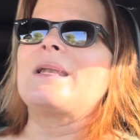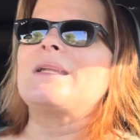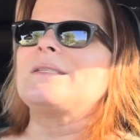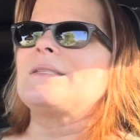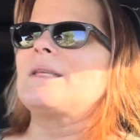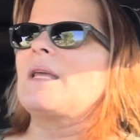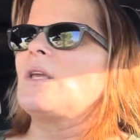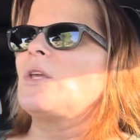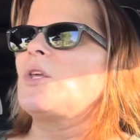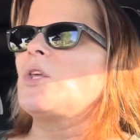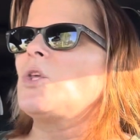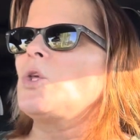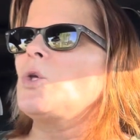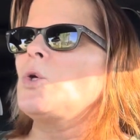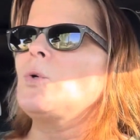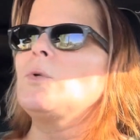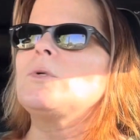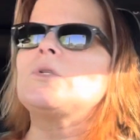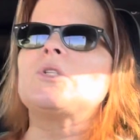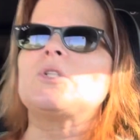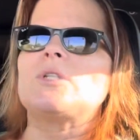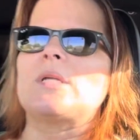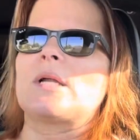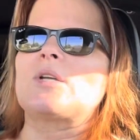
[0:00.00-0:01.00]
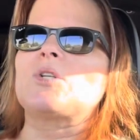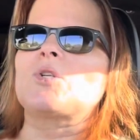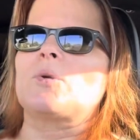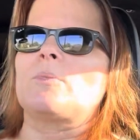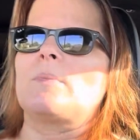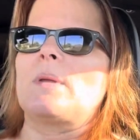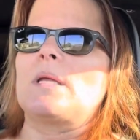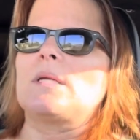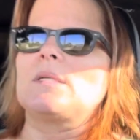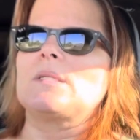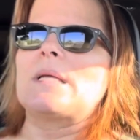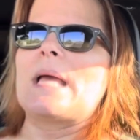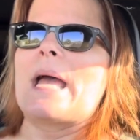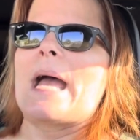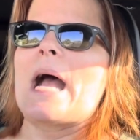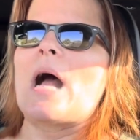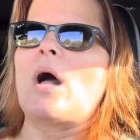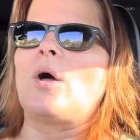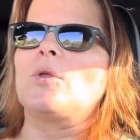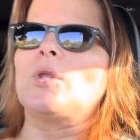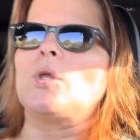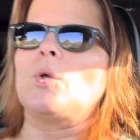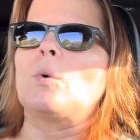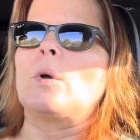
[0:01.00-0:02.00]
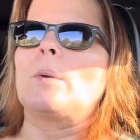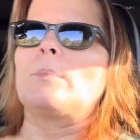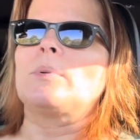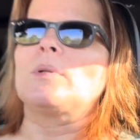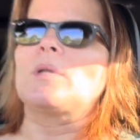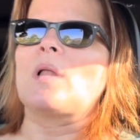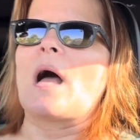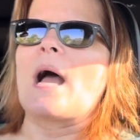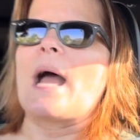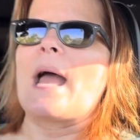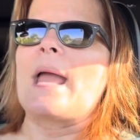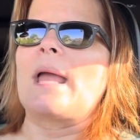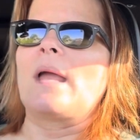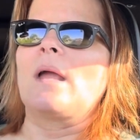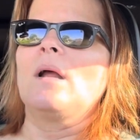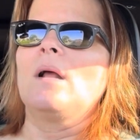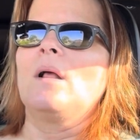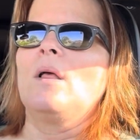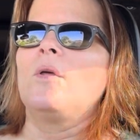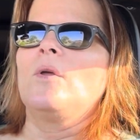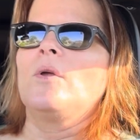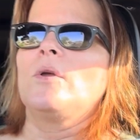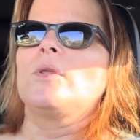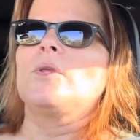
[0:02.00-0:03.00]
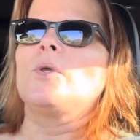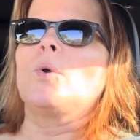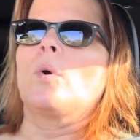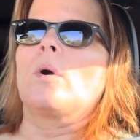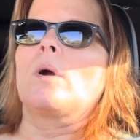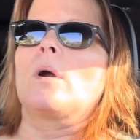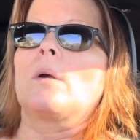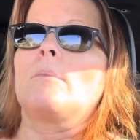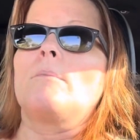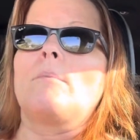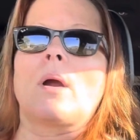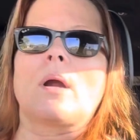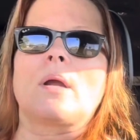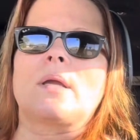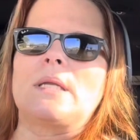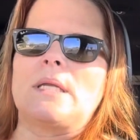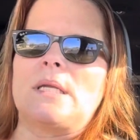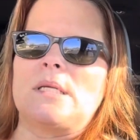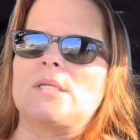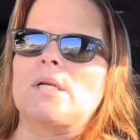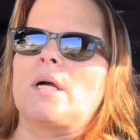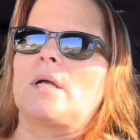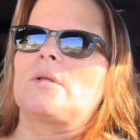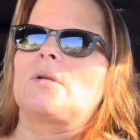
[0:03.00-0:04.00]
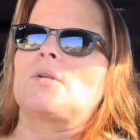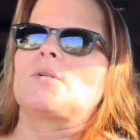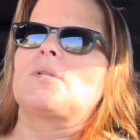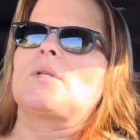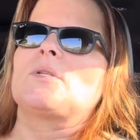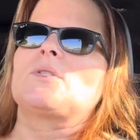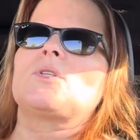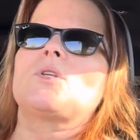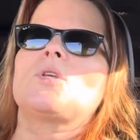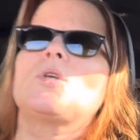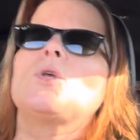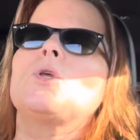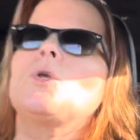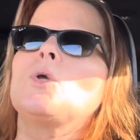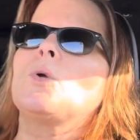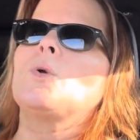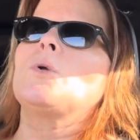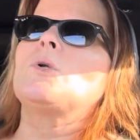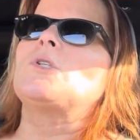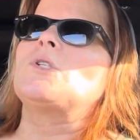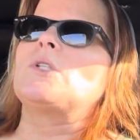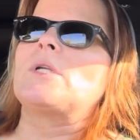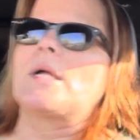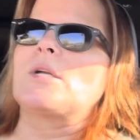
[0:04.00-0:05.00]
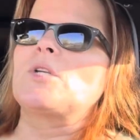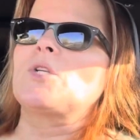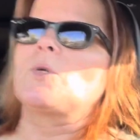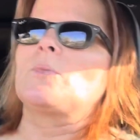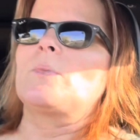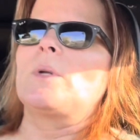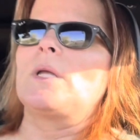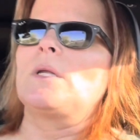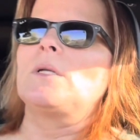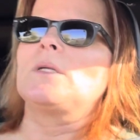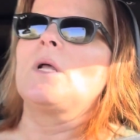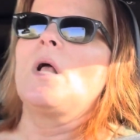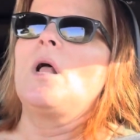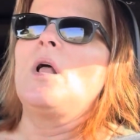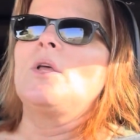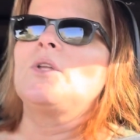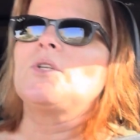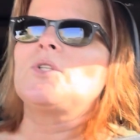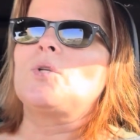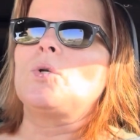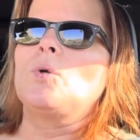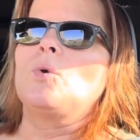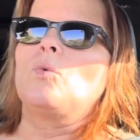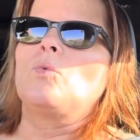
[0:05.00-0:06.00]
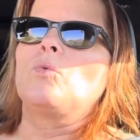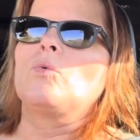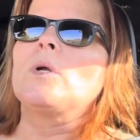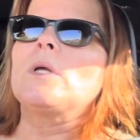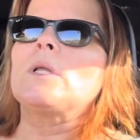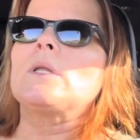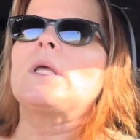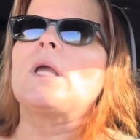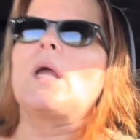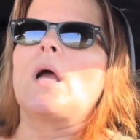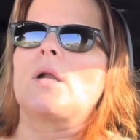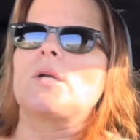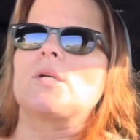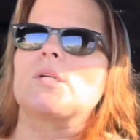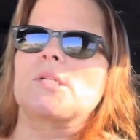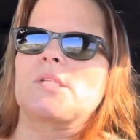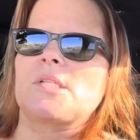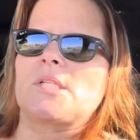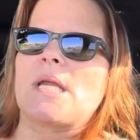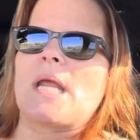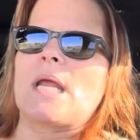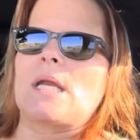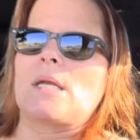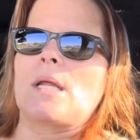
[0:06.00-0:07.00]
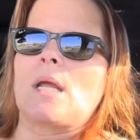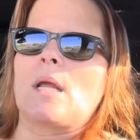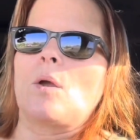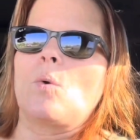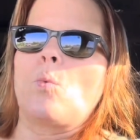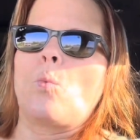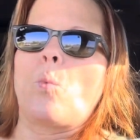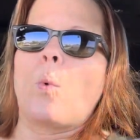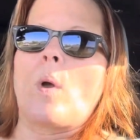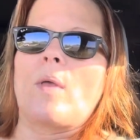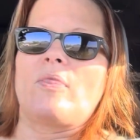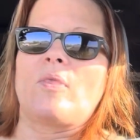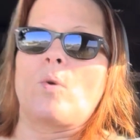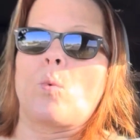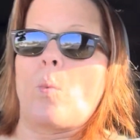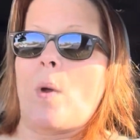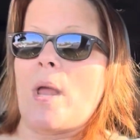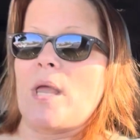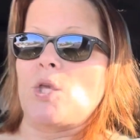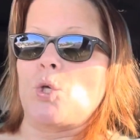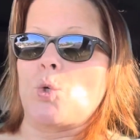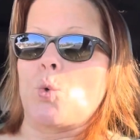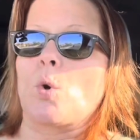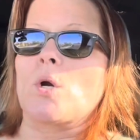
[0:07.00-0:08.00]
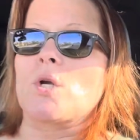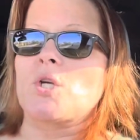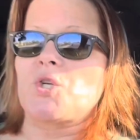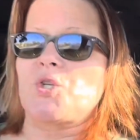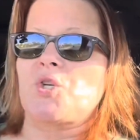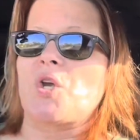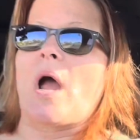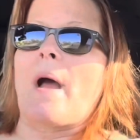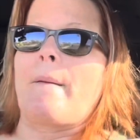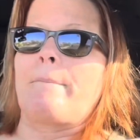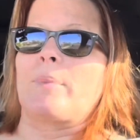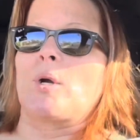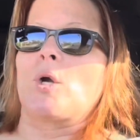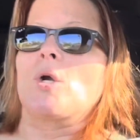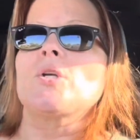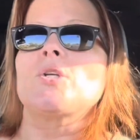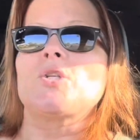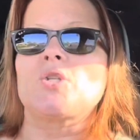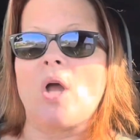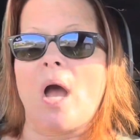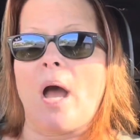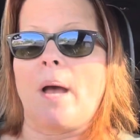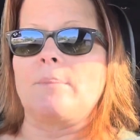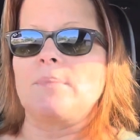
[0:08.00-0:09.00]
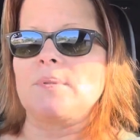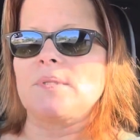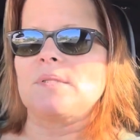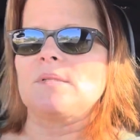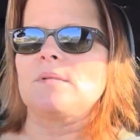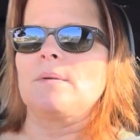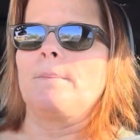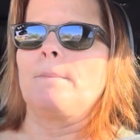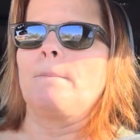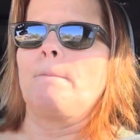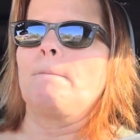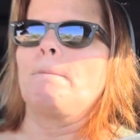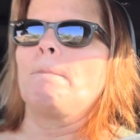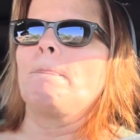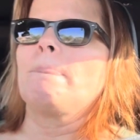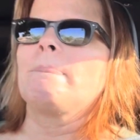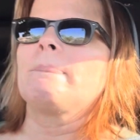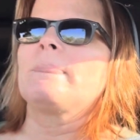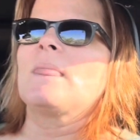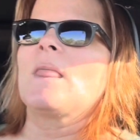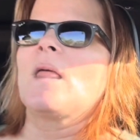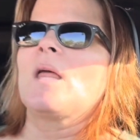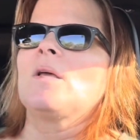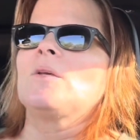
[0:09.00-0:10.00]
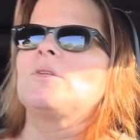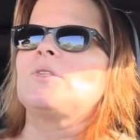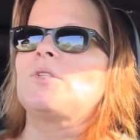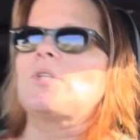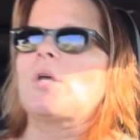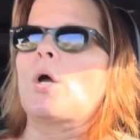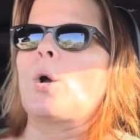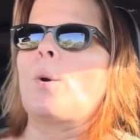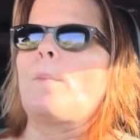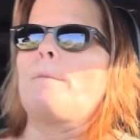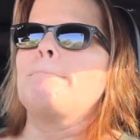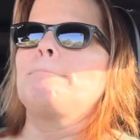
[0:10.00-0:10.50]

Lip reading: is a huge detriment to how you apply your marketing dollars. That's a huge detriment to really understanding what the way your shopper shops. So,